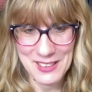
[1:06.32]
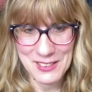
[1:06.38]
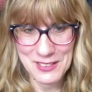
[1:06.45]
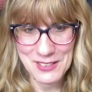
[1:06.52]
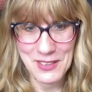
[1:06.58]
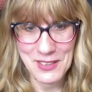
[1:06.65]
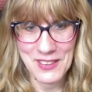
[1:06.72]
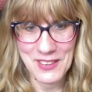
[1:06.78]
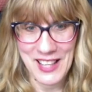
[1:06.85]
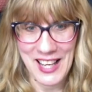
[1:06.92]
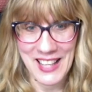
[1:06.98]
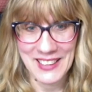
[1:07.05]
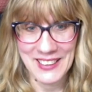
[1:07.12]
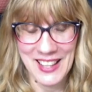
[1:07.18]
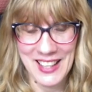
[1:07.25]
store and
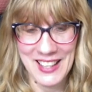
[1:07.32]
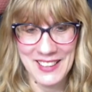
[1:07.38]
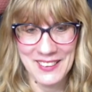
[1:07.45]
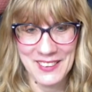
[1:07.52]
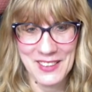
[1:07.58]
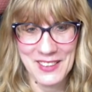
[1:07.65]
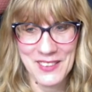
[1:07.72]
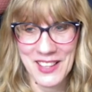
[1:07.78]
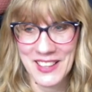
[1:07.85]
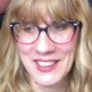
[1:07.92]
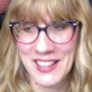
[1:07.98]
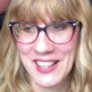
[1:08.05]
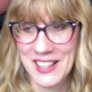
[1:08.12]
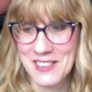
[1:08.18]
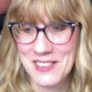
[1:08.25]
online. The code
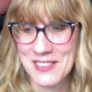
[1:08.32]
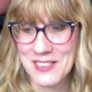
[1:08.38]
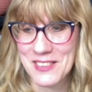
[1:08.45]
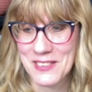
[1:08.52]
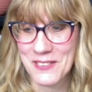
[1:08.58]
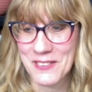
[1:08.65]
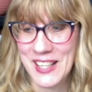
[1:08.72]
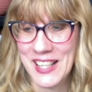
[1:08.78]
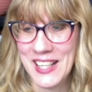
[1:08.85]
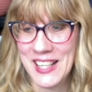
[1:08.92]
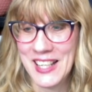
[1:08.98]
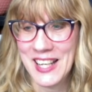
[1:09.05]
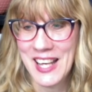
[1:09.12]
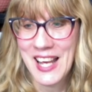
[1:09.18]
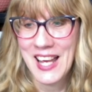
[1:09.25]
online is
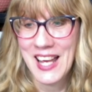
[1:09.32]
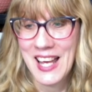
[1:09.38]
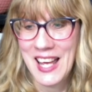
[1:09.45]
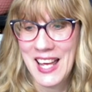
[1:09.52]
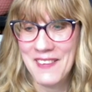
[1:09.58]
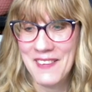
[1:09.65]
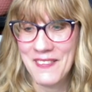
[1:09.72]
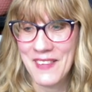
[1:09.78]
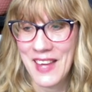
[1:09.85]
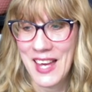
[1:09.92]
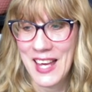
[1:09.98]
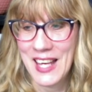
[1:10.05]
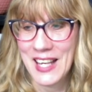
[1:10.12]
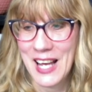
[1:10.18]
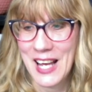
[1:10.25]
Serene, and
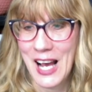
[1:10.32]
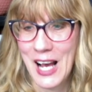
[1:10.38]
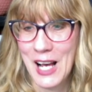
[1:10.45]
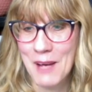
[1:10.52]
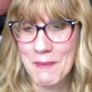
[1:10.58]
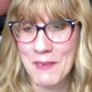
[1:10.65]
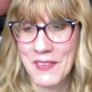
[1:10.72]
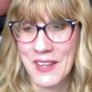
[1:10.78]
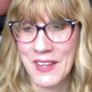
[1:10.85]
then um, the